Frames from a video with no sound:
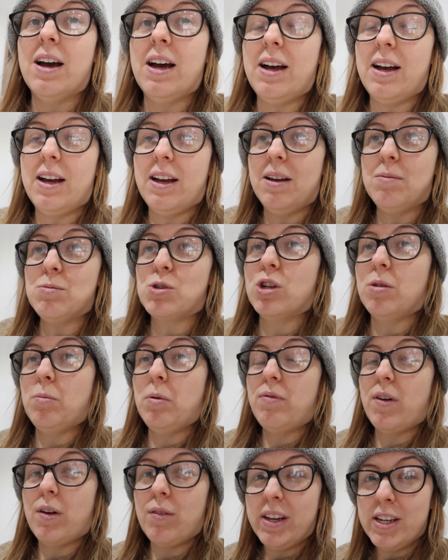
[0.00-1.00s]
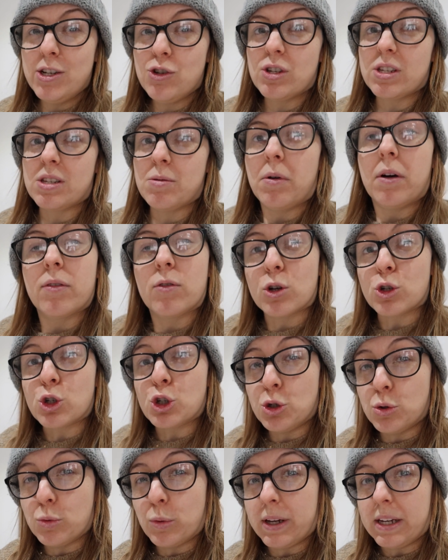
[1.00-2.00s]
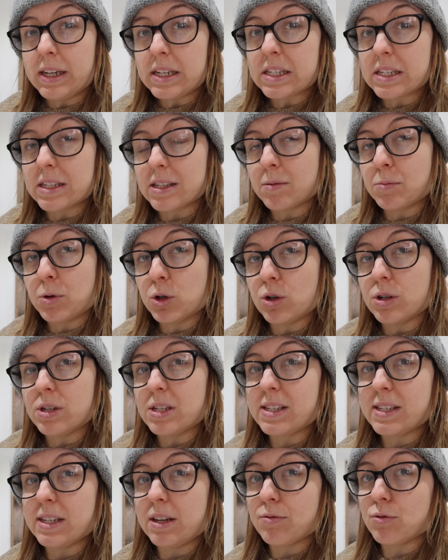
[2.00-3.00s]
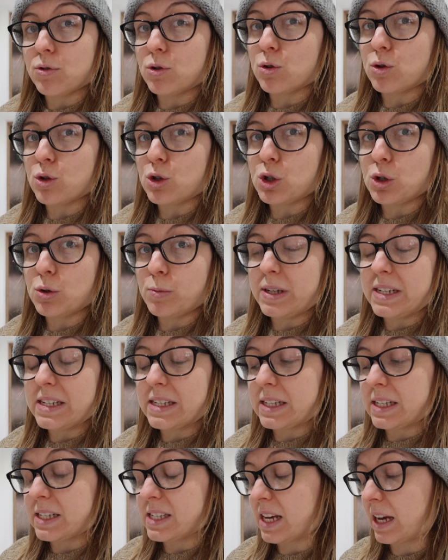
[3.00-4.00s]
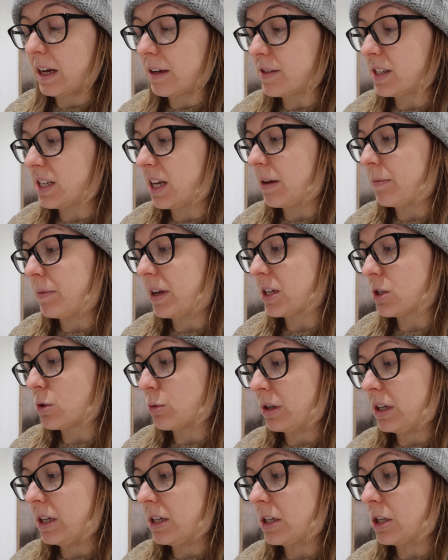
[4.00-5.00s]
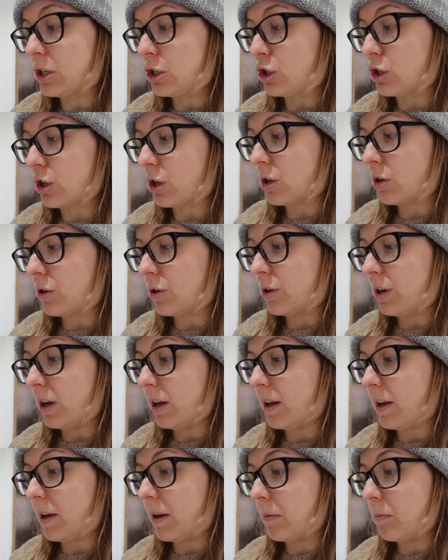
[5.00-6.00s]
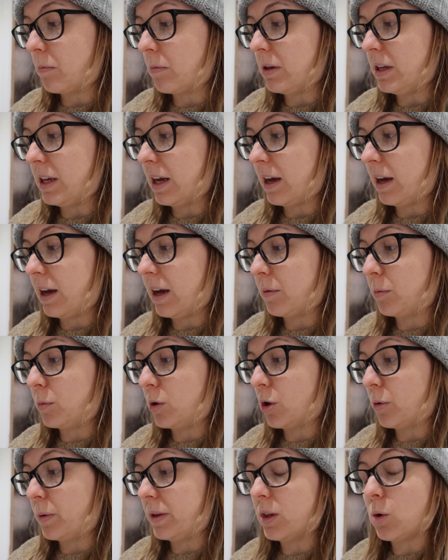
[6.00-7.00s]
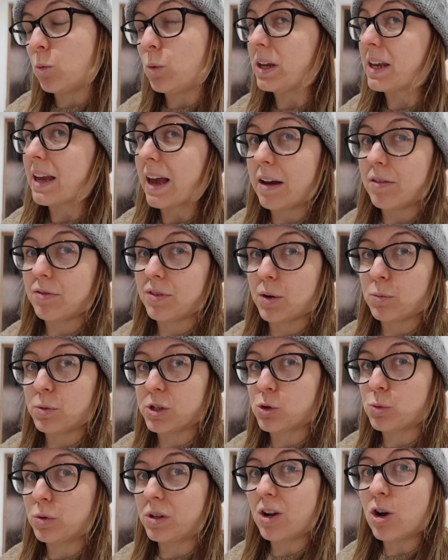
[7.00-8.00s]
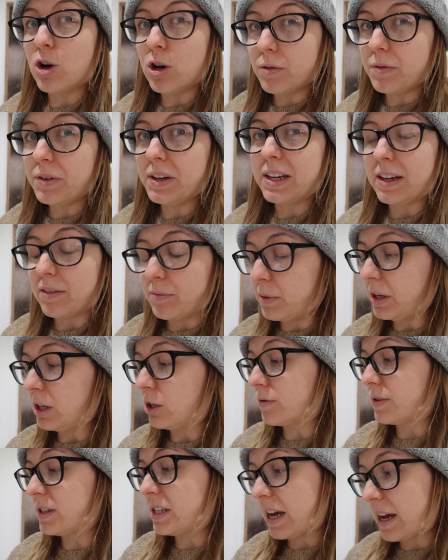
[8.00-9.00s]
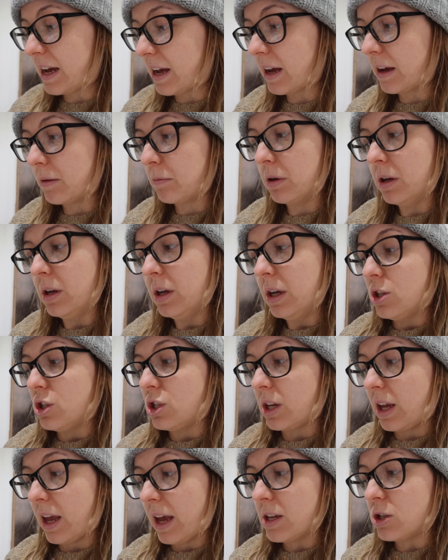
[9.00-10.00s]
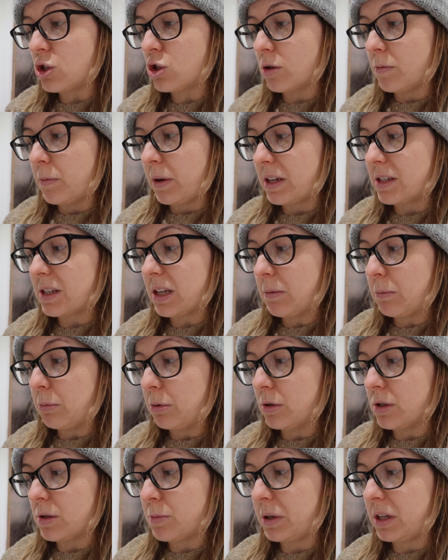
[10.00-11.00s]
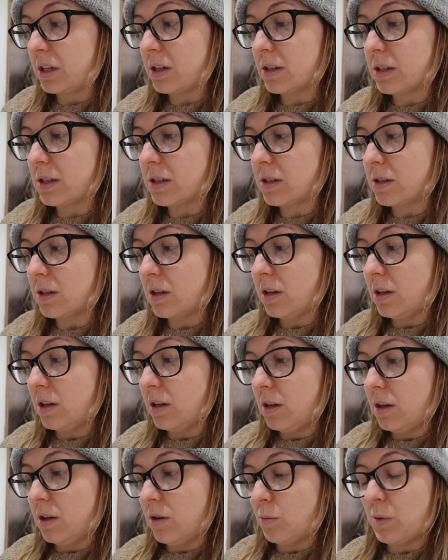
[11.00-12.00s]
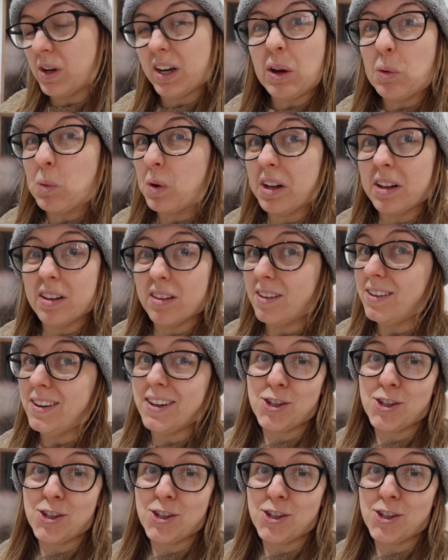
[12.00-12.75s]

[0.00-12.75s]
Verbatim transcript: Um, so it'd be very interesting, but I've got two weeks because I'm not going to see for another two weeks. It's half term next week. So um, yeah, I'm going the week after, which will hopefully give me enough time to get some examples because, well, it will.